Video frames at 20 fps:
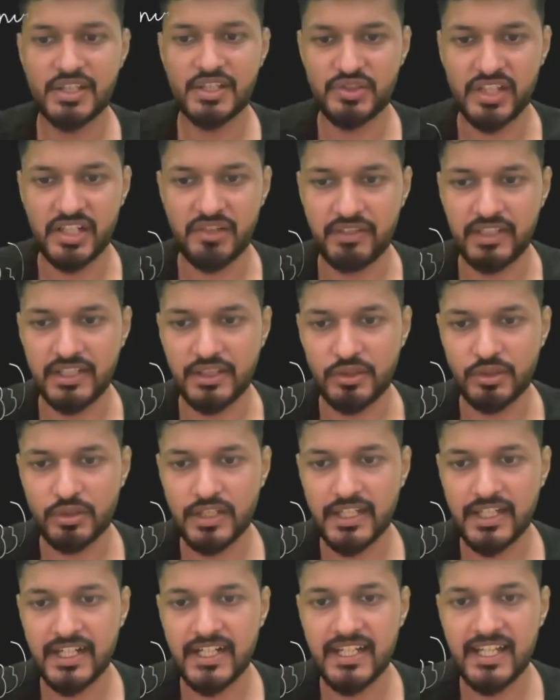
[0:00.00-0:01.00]
So it will
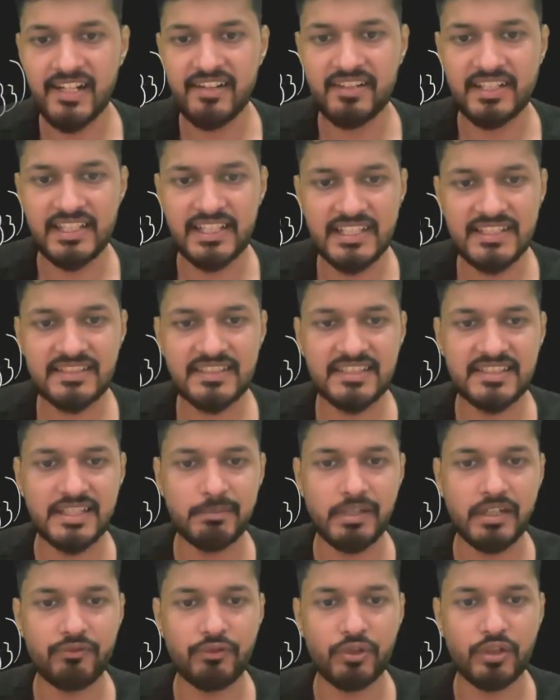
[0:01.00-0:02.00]
go ahead and release the
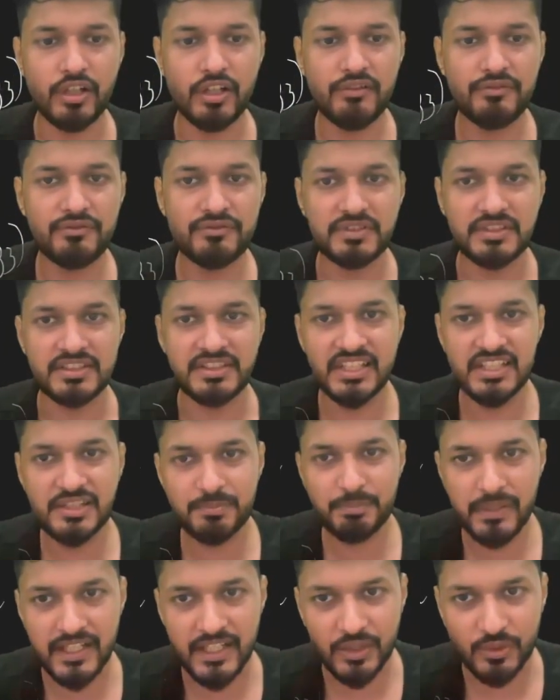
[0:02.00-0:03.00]
semaphore of
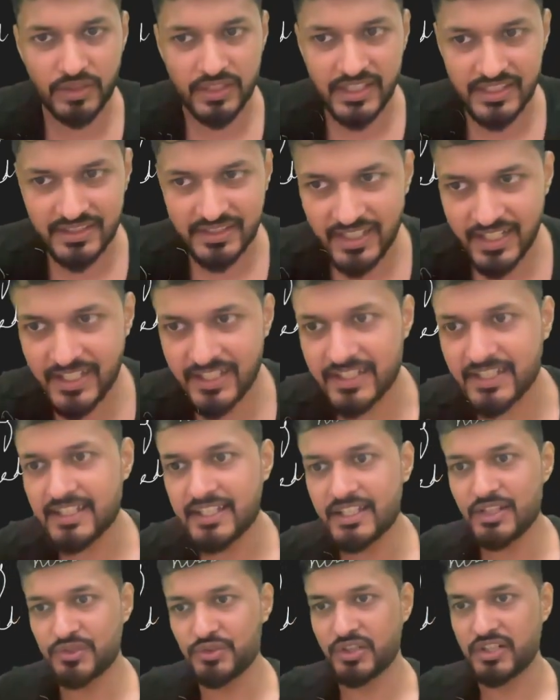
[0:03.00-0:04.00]
this particular thread.
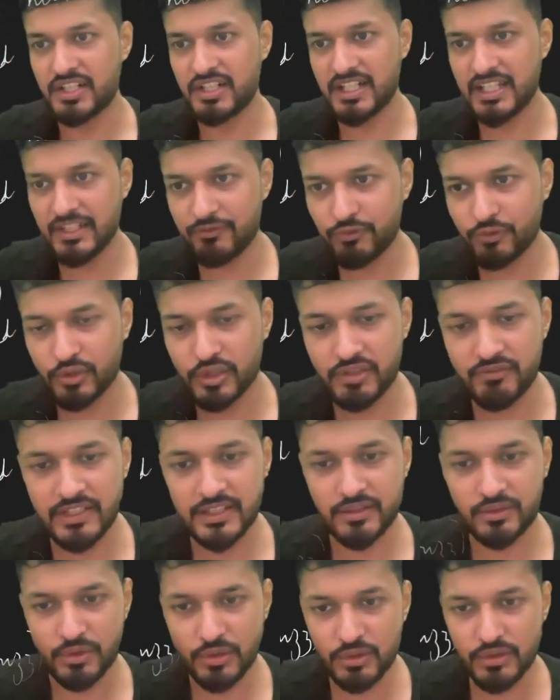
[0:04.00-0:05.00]
So T4
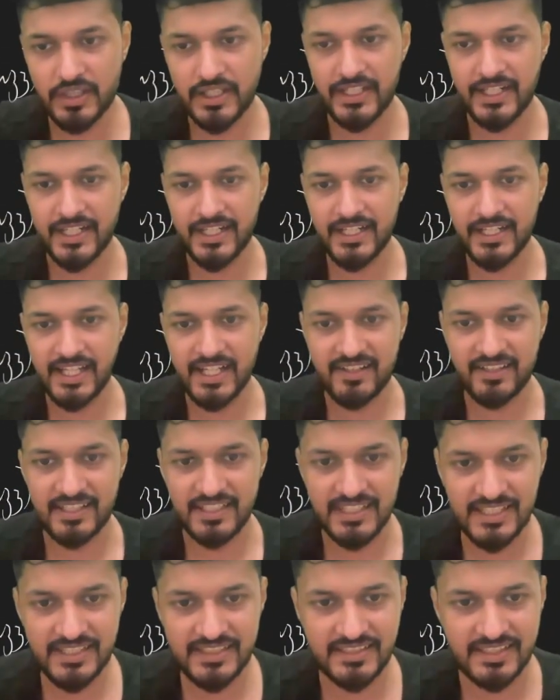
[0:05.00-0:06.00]
will go ahead and
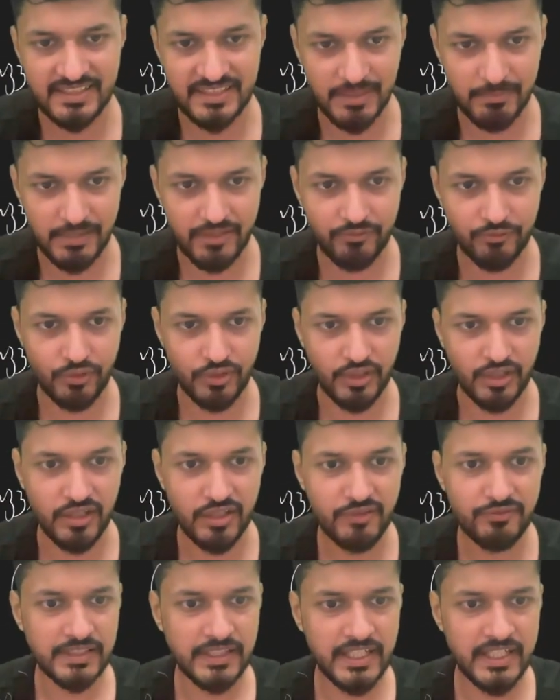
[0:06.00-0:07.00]
release the semaphore
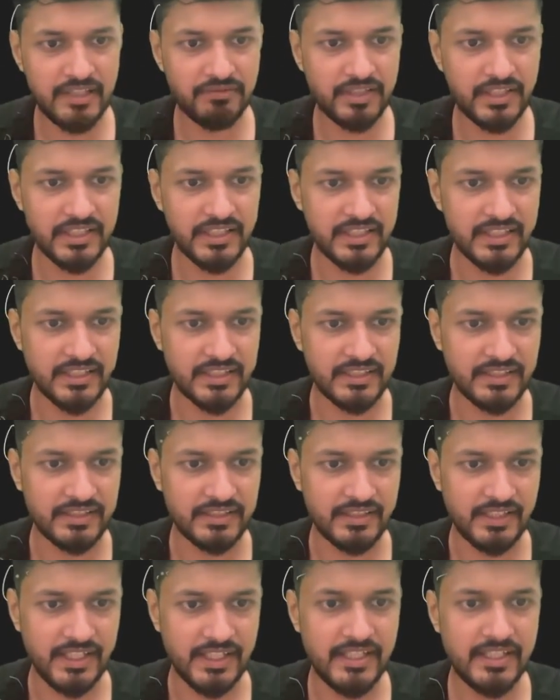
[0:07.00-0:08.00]
of T1 here,
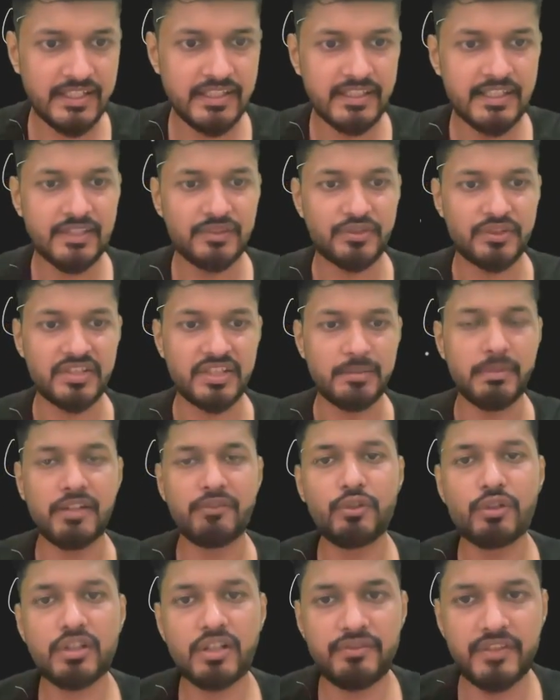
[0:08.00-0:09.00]
right? So
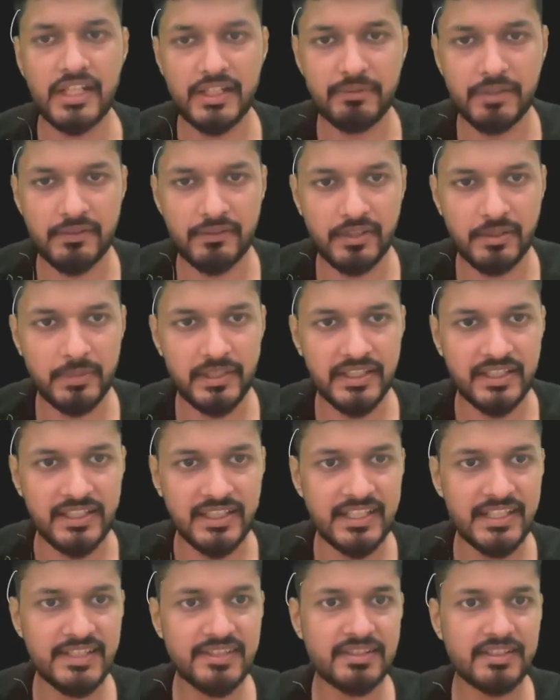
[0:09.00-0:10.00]
semaphore of T1 will be
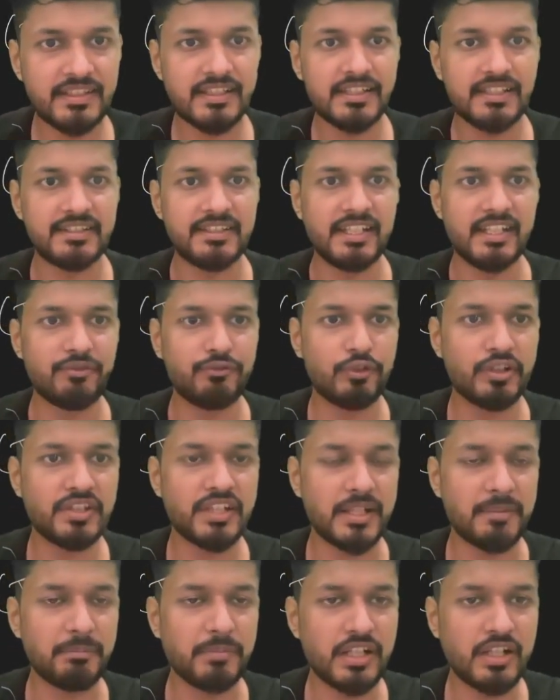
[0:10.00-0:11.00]
released. Therefore,
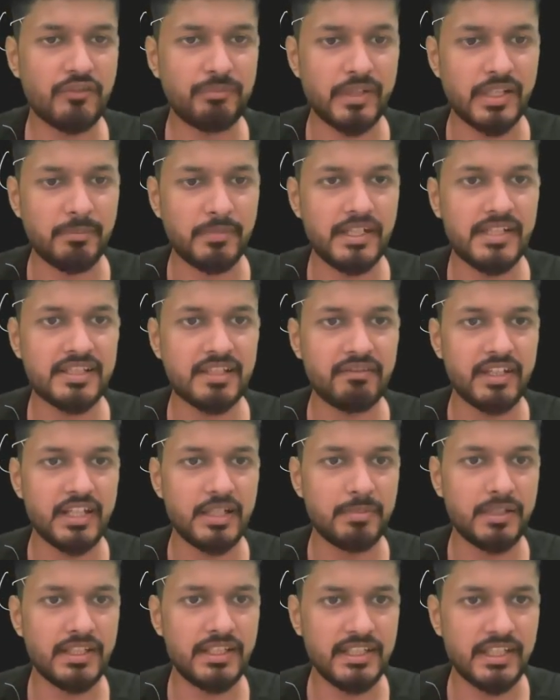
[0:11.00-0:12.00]
the number of permits
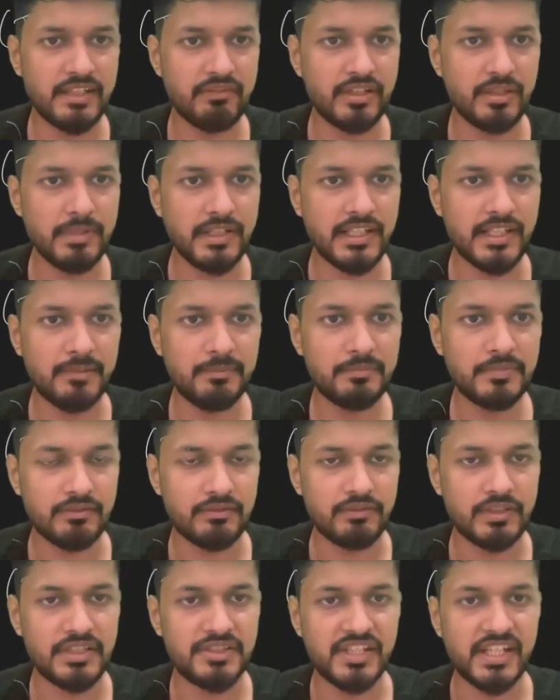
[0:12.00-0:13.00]
available here
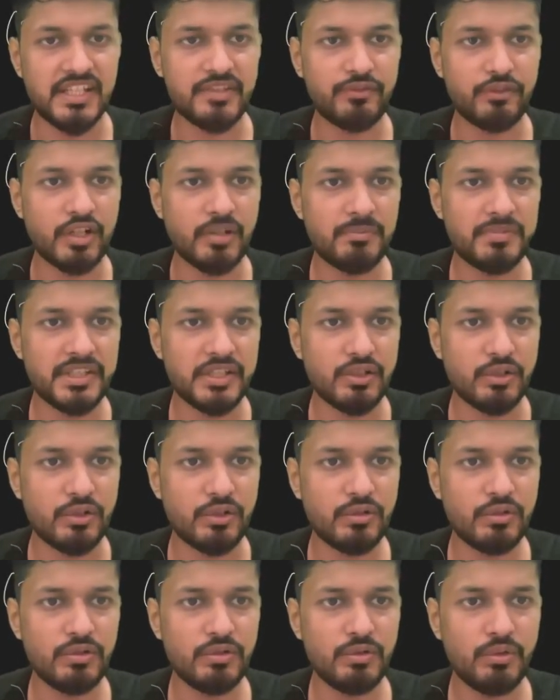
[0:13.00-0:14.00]
will change from 0
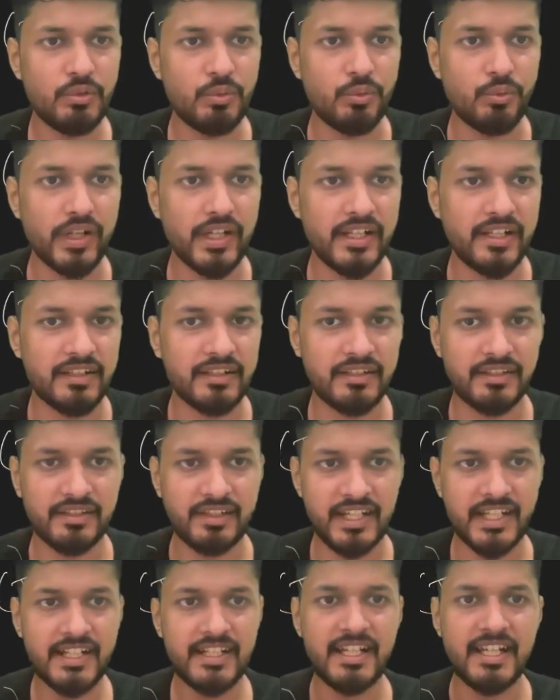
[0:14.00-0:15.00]
to 1,
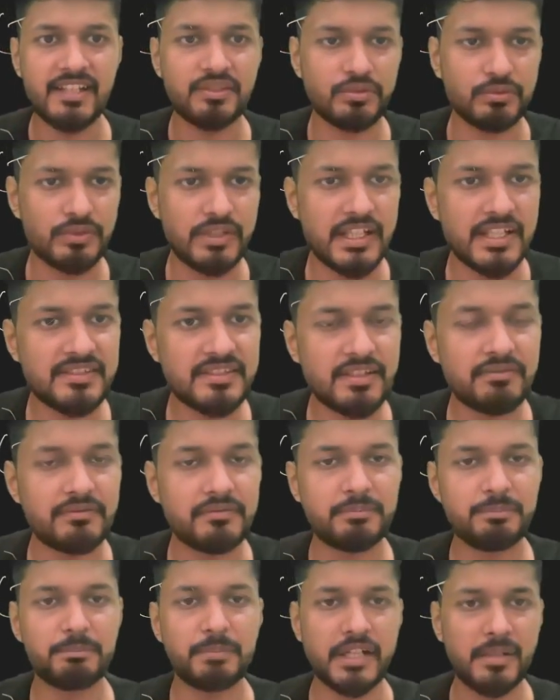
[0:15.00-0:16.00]
right? As soon as
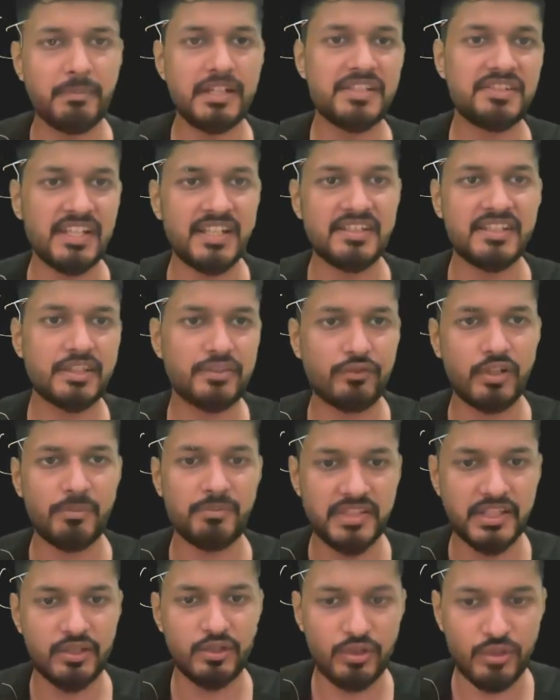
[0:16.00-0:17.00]
the permit changes
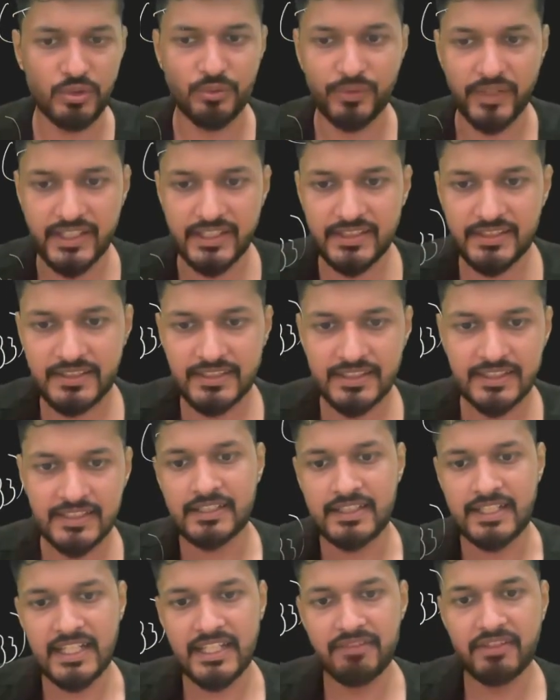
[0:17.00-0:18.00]
from 0 to 1,
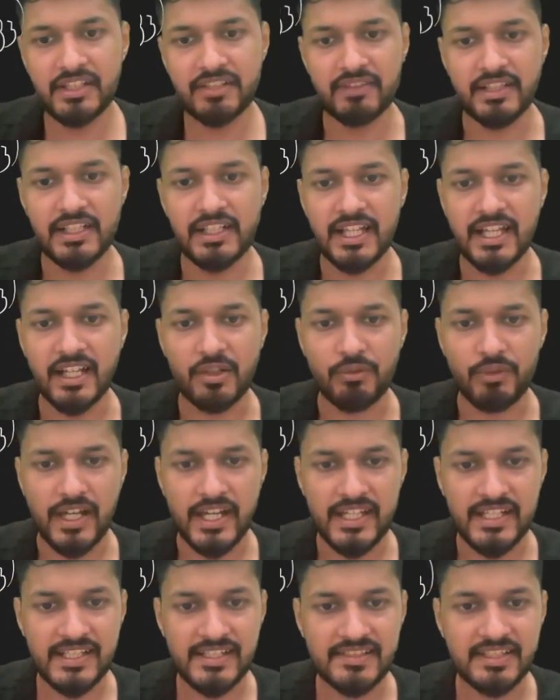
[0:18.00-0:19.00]
T1 will
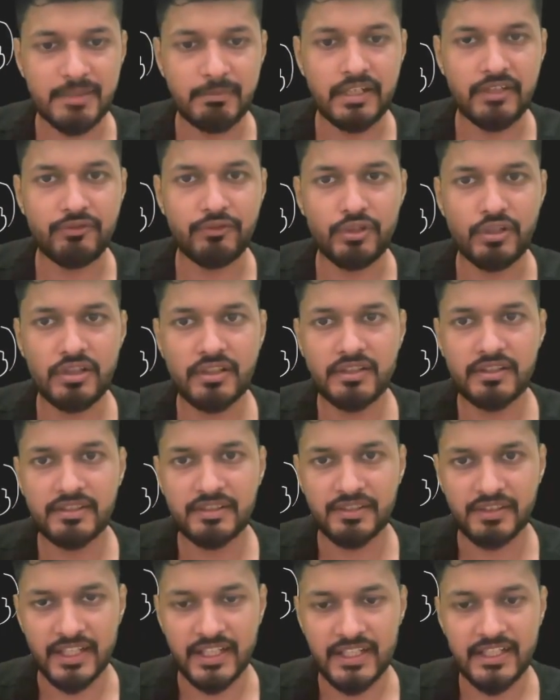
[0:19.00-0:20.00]
acquire its semaphore,
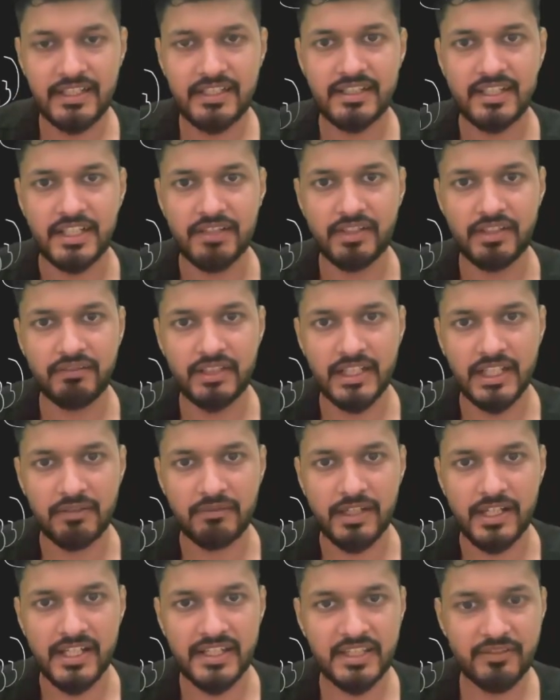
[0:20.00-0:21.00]
right? T1 will
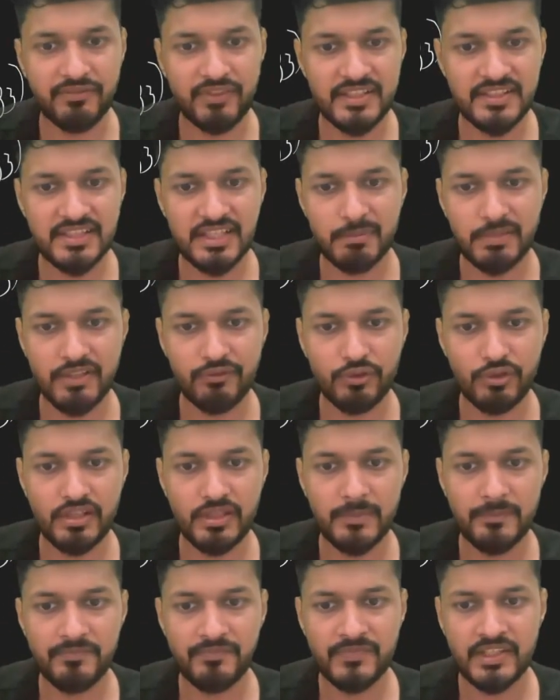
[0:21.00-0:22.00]
acquire the Fizz semaphore.